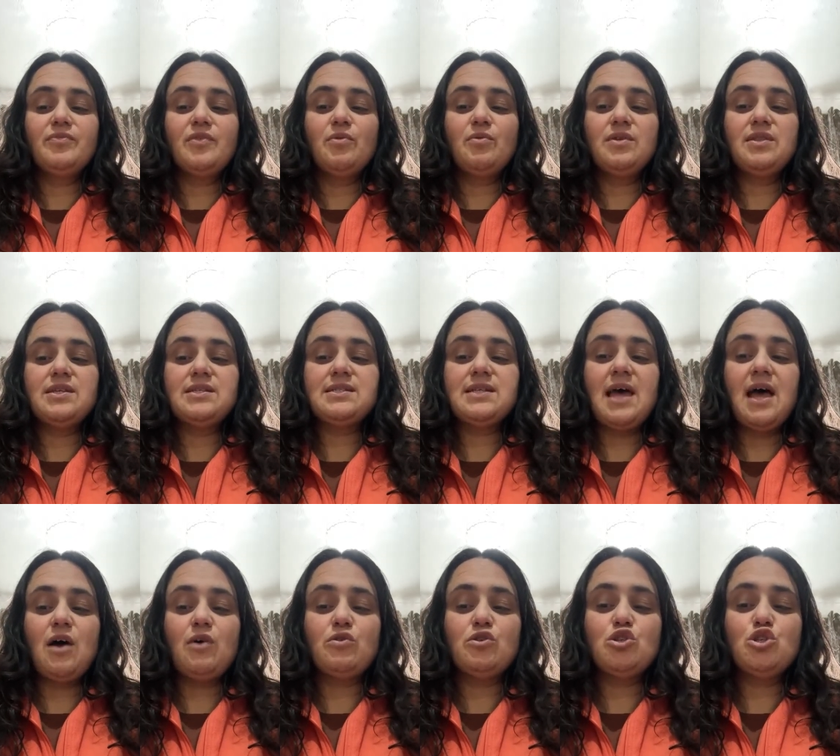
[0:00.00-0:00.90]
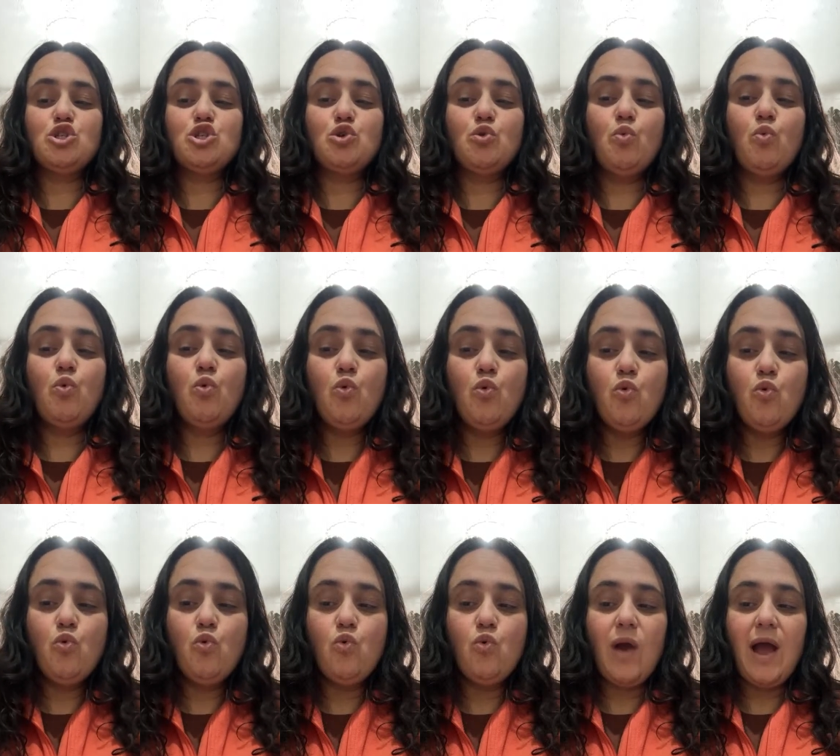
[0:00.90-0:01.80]
with the sound
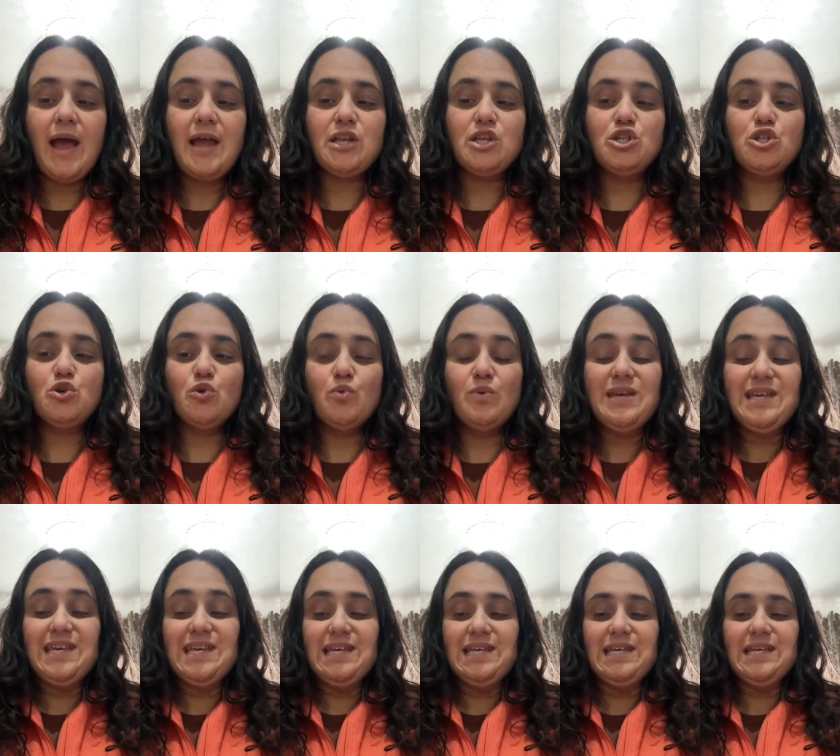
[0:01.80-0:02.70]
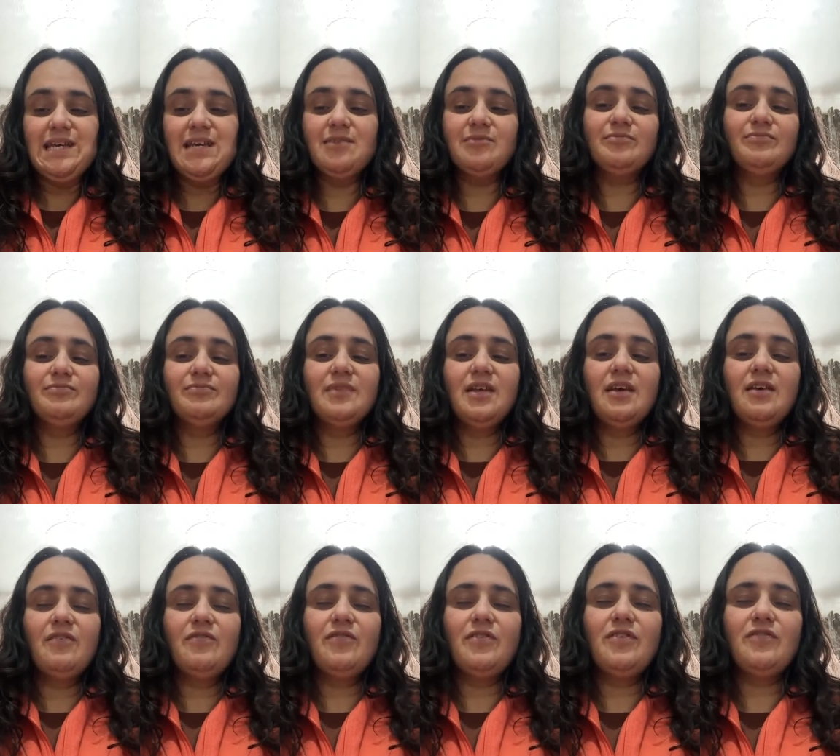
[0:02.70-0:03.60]
choo and chewy
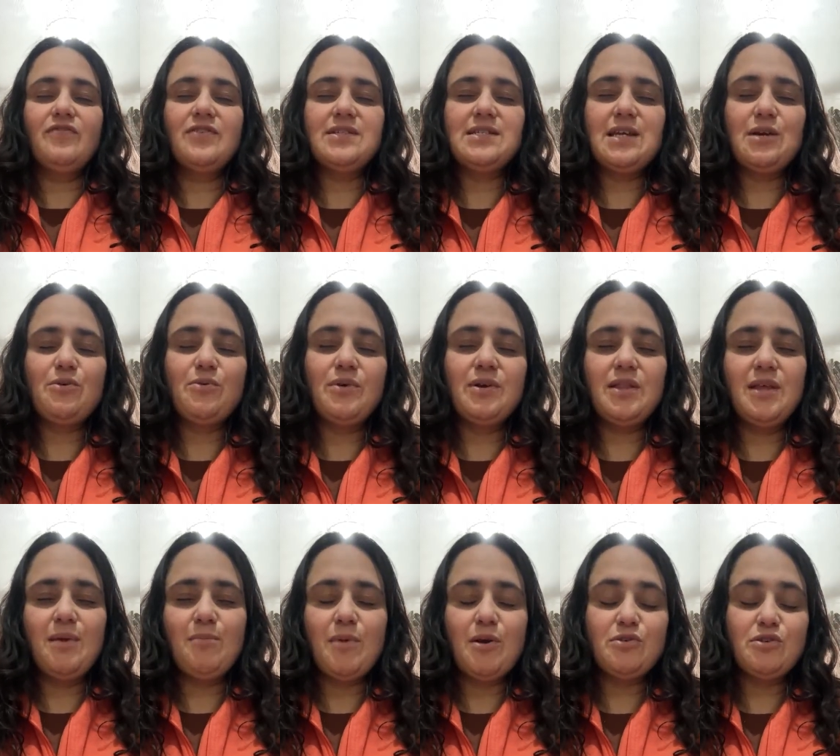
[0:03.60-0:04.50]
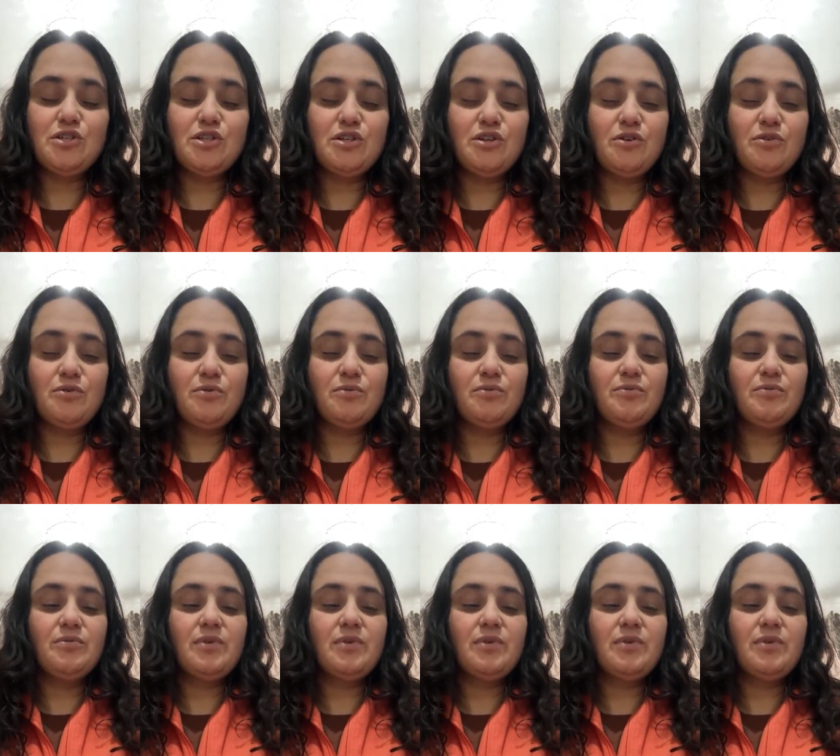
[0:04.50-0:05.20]
for the physical and the emotional.